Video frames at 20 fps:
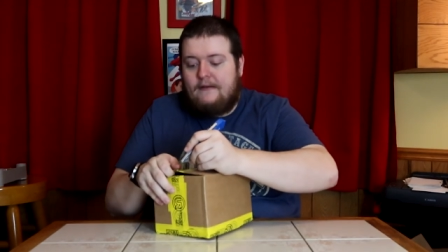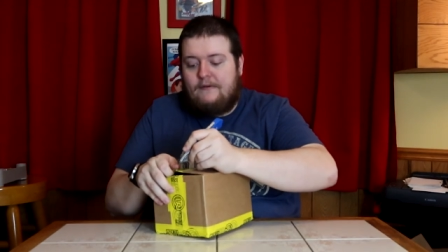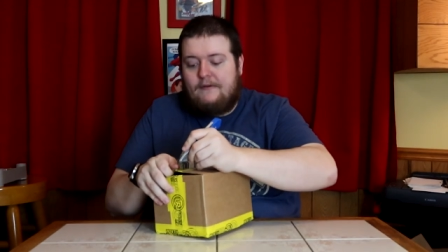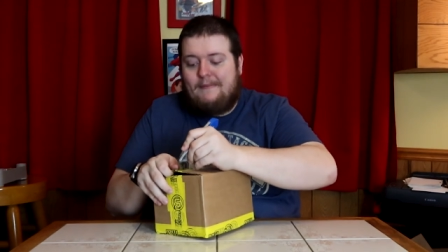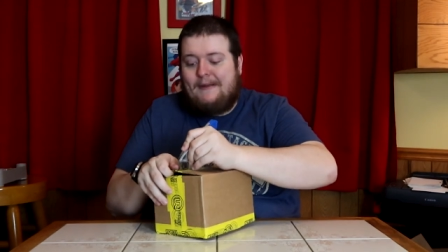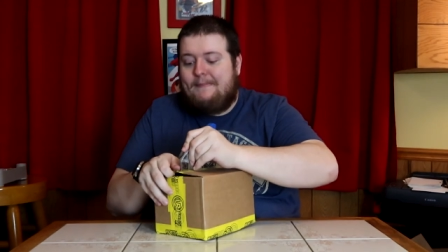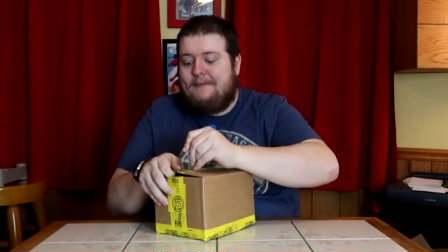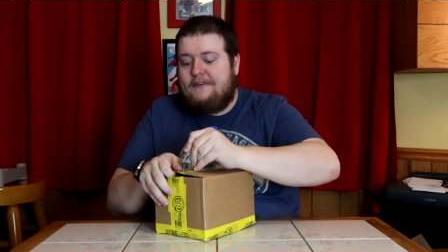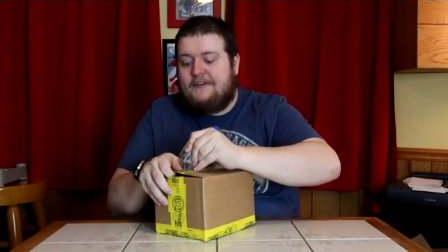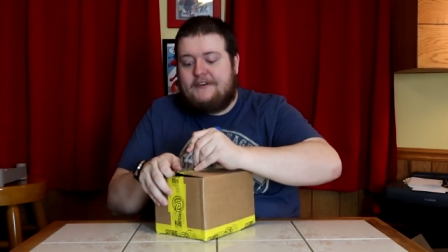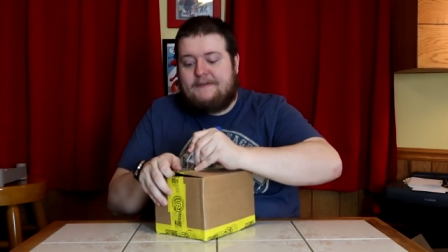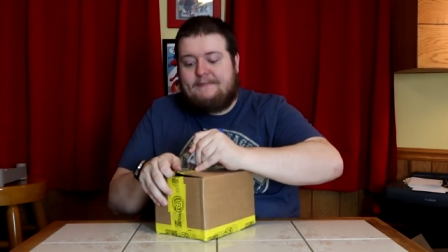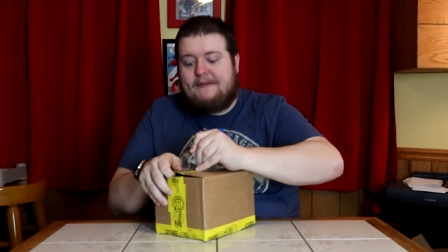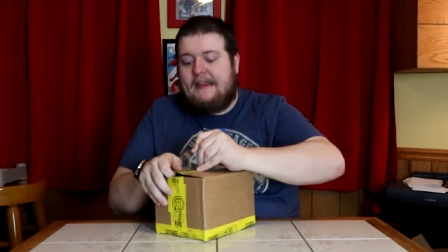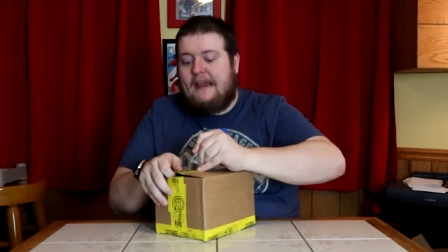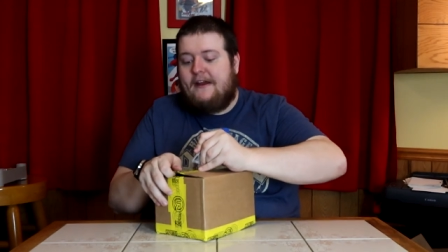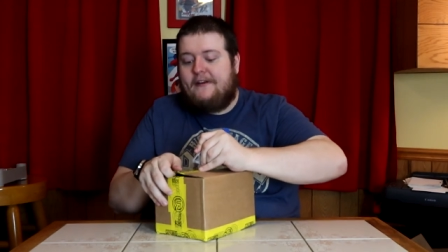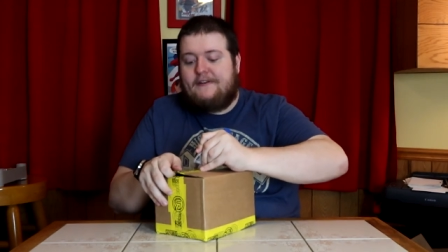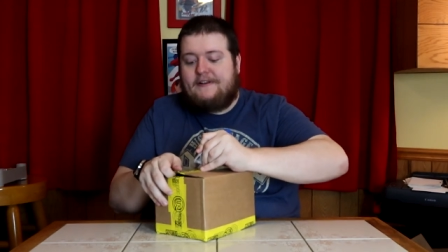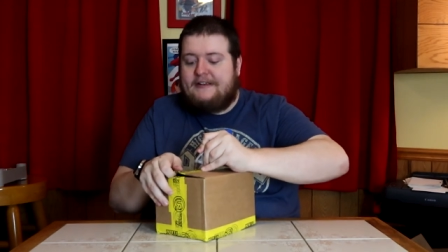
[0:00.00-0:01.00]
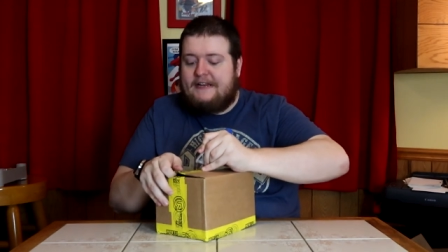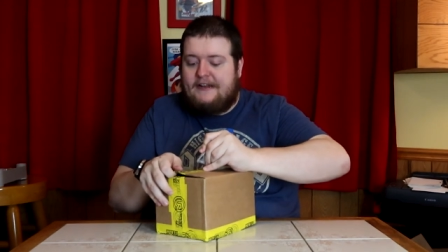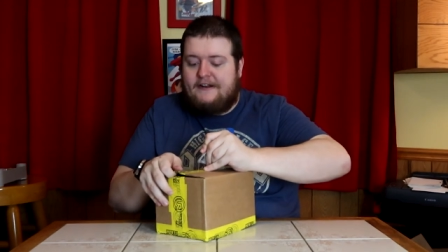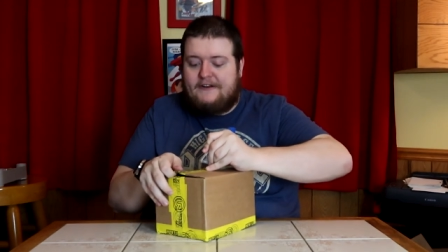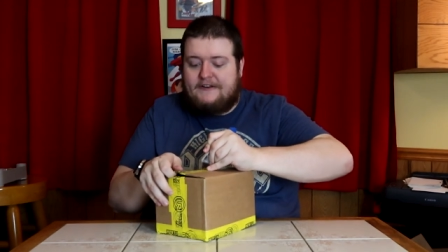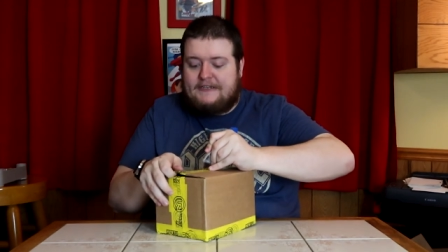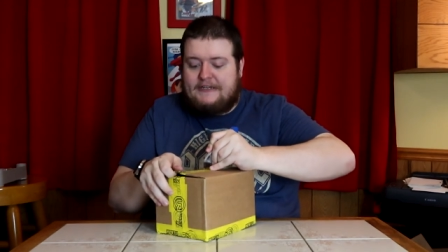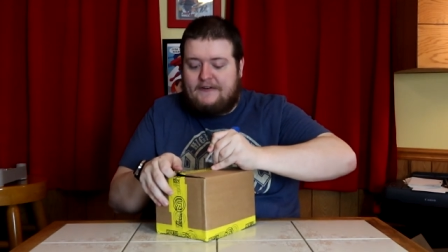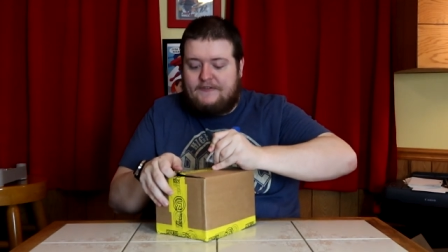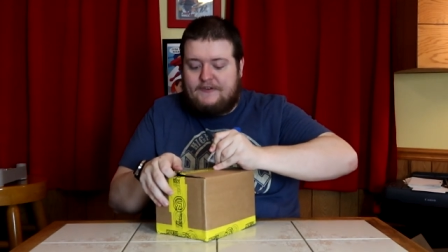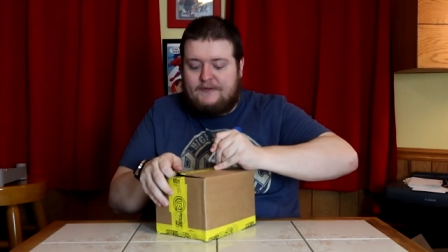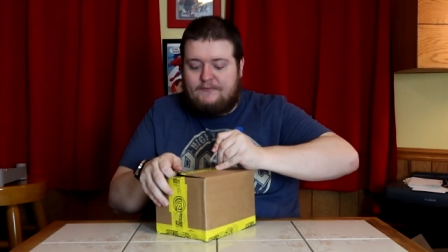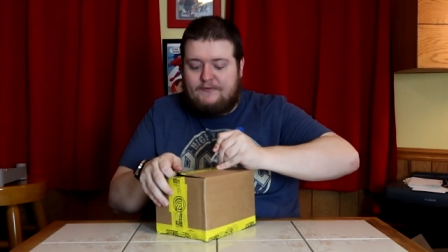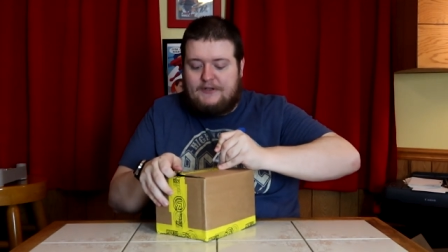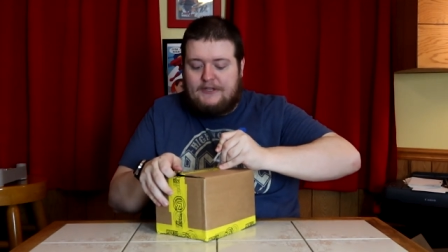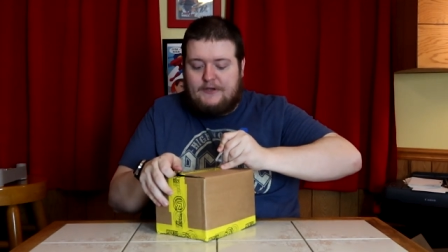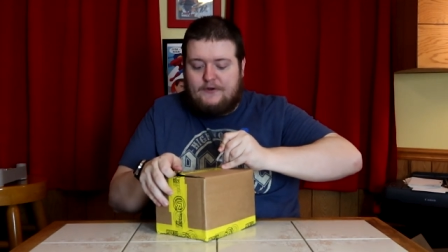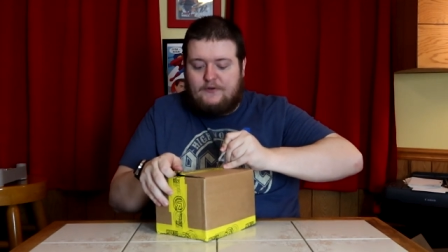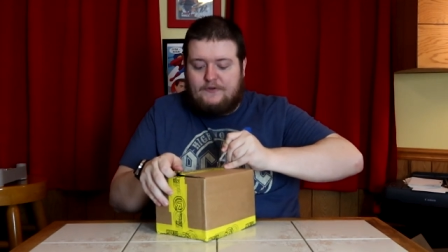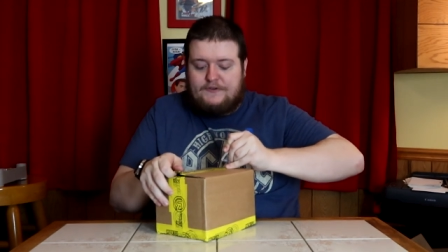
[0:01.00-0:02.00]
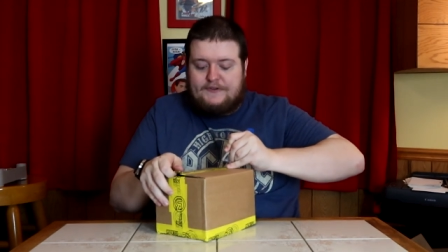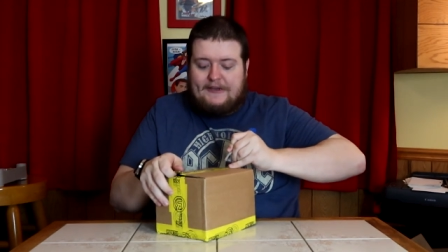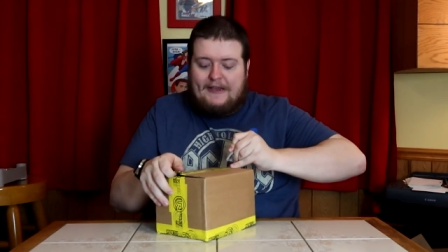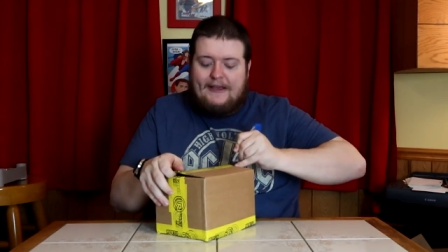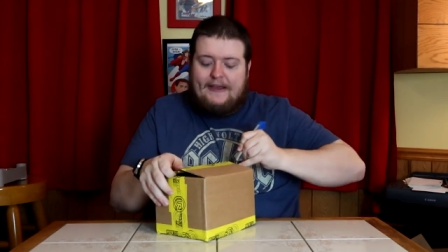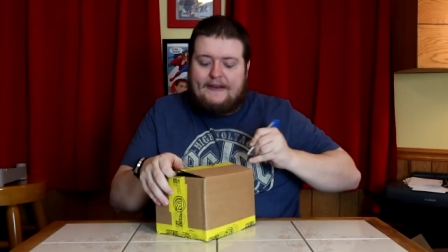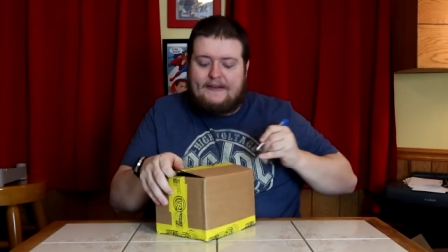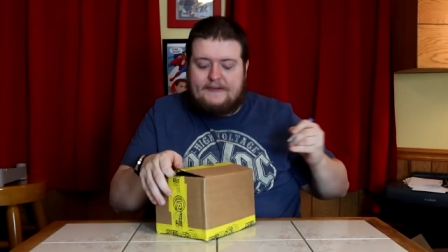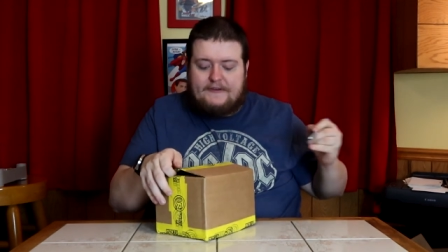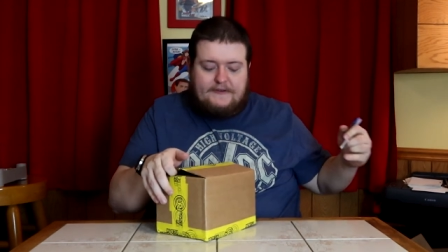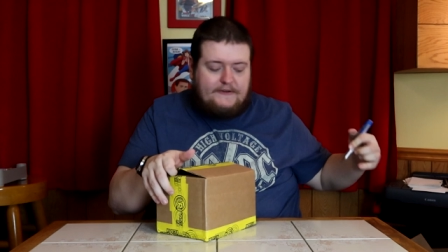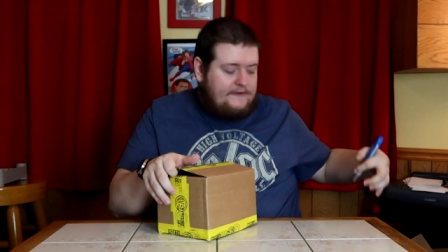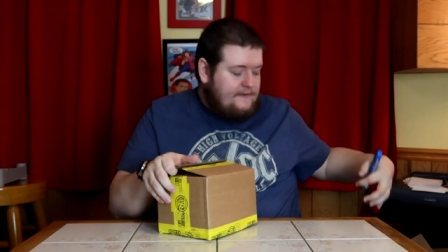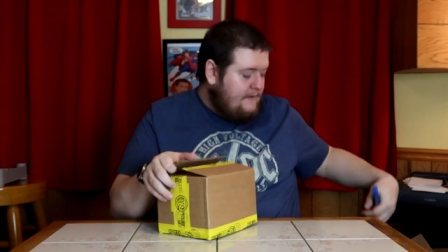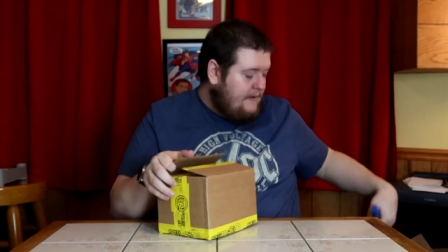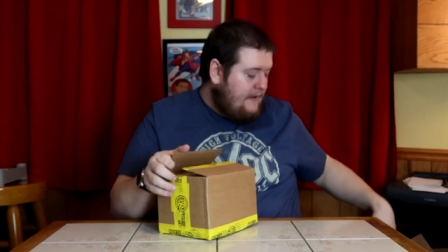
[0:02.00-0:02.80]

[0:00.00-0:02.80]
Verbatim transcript: We might be just be guaranteeing ourselves some really cool signs.